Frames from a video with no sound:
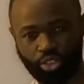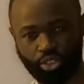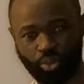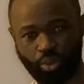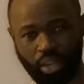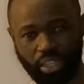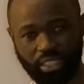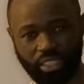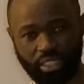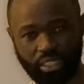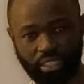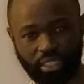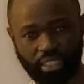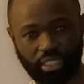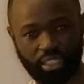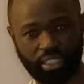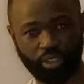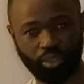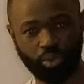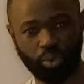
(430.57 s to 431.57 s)
towards
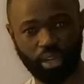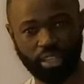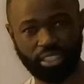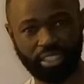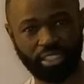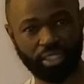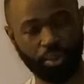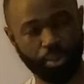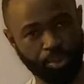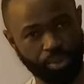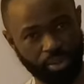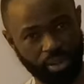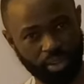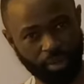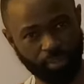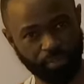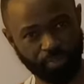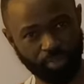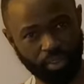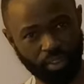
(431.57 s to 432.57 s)

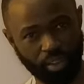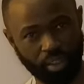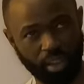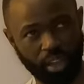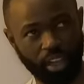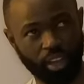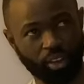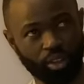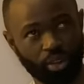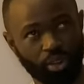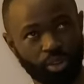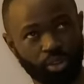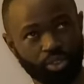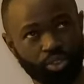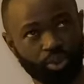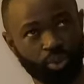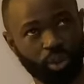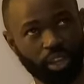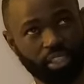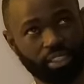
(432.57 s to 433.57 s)
2:30
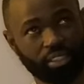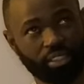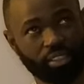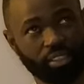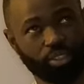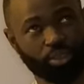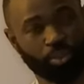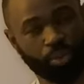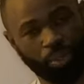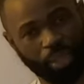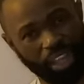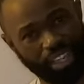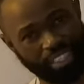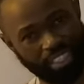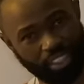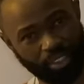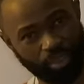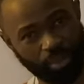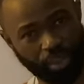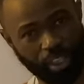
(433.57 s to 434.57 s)

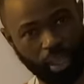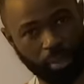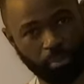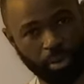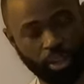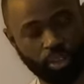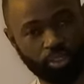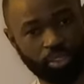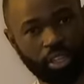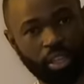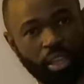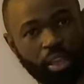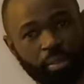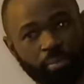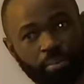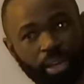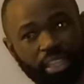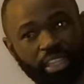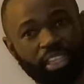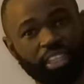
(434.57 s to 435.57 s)
or thereabout.
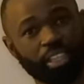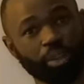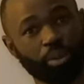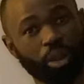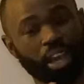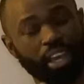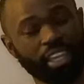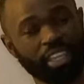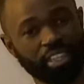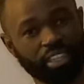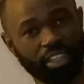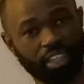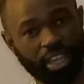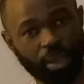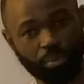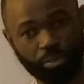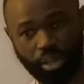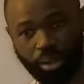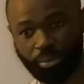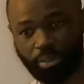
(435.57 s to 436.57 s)
But then they were in
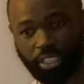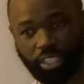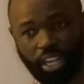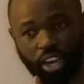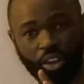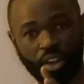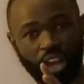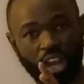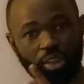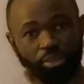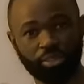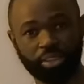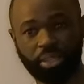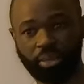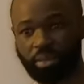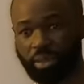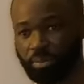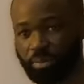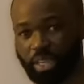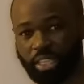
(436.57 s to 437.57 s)
there probably now
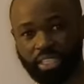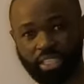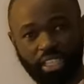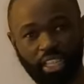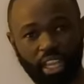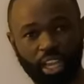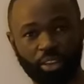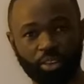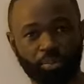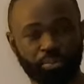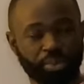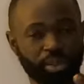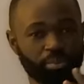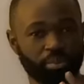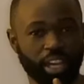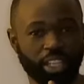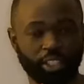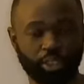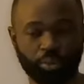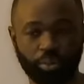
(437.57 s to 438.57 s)
having the meeting or
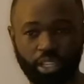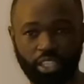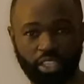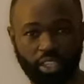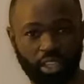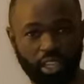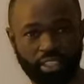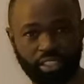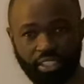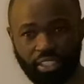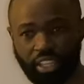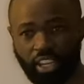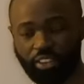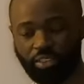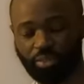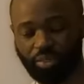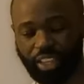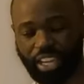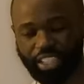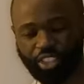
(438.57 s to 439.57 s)
pre-match meeting and
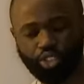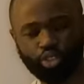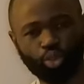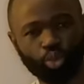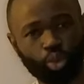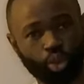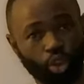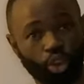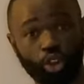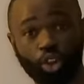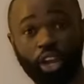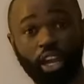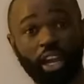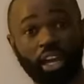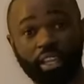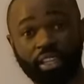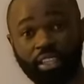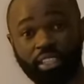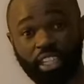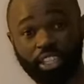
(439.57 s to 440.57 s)
stuff. That took
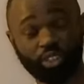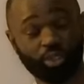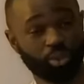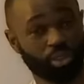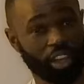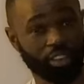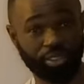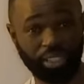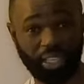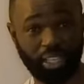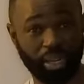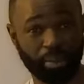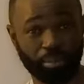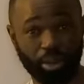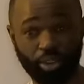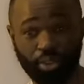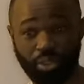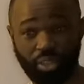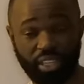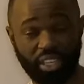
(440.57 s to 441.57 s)
longer. That could have taken
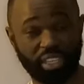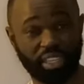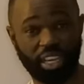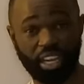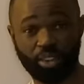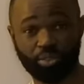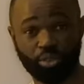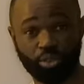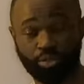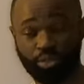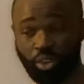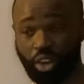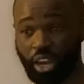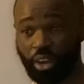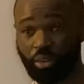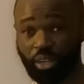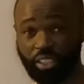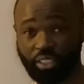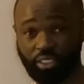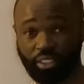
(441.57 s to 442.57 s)
about 3.5 or 4
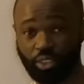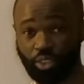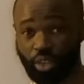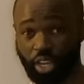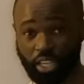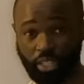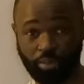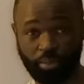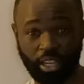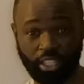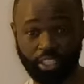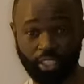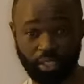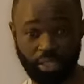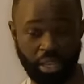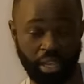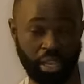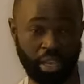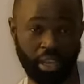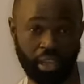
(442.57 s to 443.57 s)
hours. You can
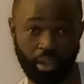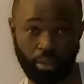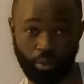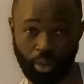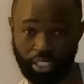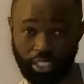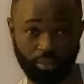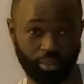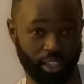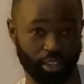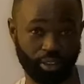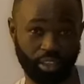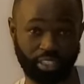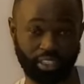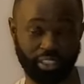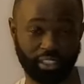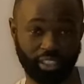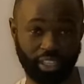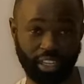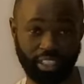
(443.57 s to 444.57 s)
imagine whatever they were
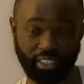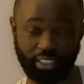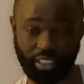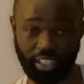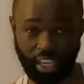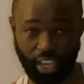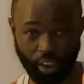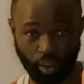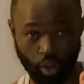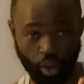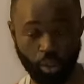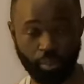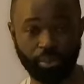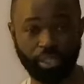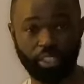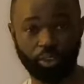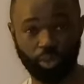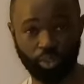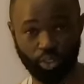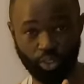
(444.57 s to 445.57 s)
discussing. I hope
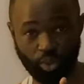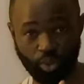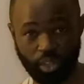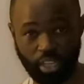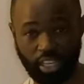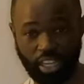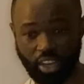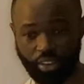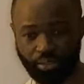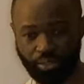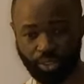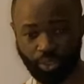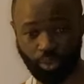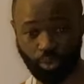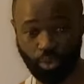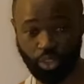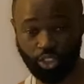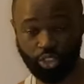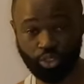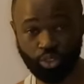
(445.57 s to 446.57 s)
it was good enough.
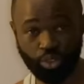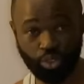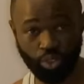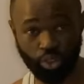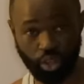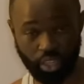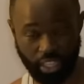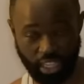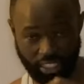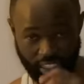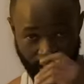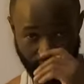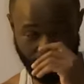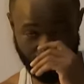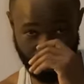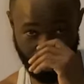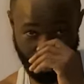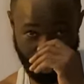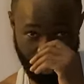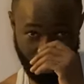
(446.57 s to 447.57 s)
So we do know that
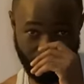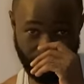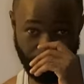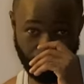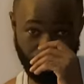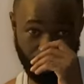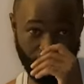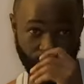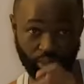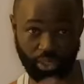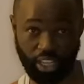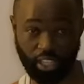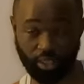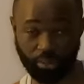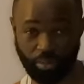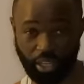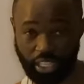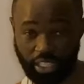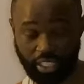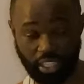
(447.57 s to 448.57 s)
Erik ten Hag is a
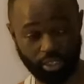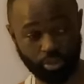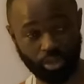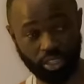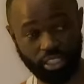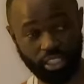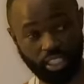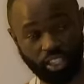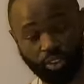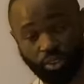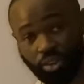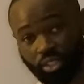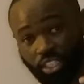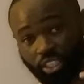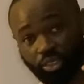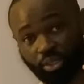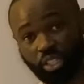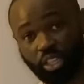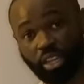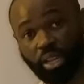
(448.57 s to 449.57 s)
meticulous manager, and we were taking on
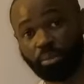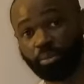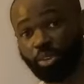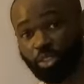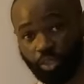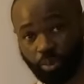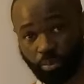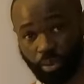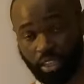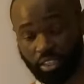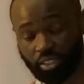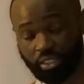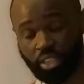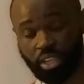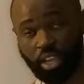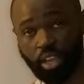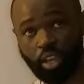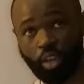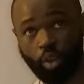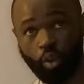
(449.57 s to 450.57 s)
a Tottenham Hotspurs
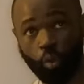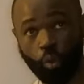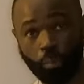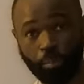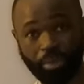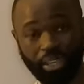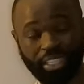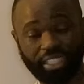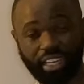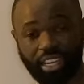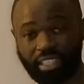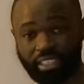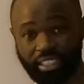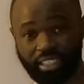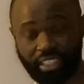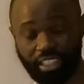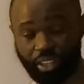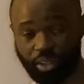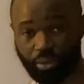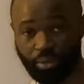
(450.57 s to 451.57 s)
who beat
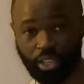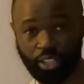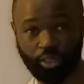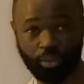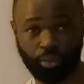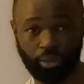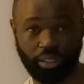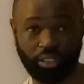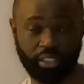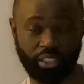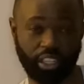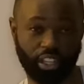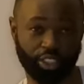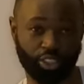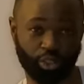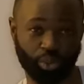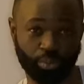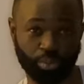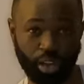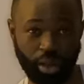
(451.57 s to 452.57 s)
us in the reverse fixture.
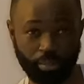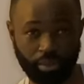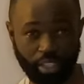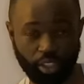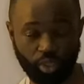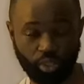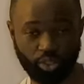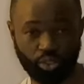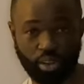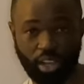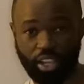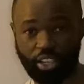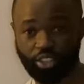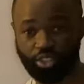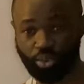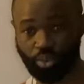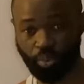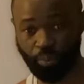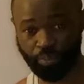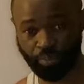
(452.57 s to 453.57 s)
So probably he was
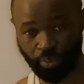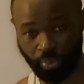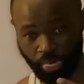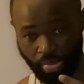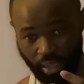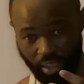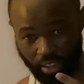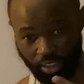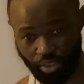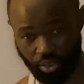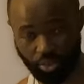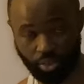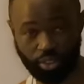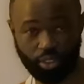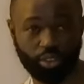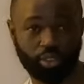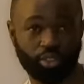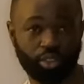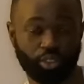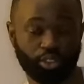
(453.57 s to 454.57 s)
trying to, you
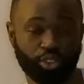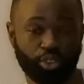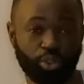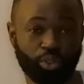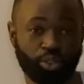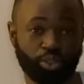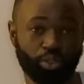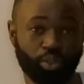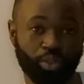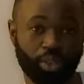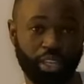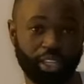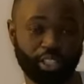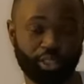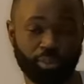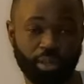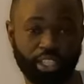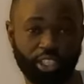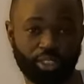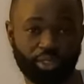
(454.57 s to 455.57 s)
know, do
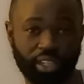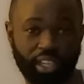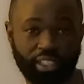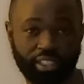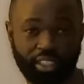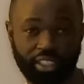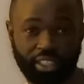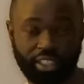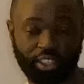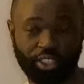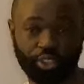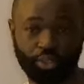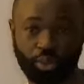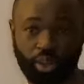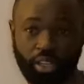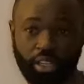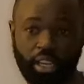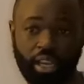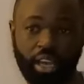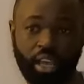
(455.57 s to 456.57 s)
things meticulously in this
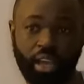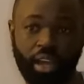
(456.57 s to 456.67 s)
one.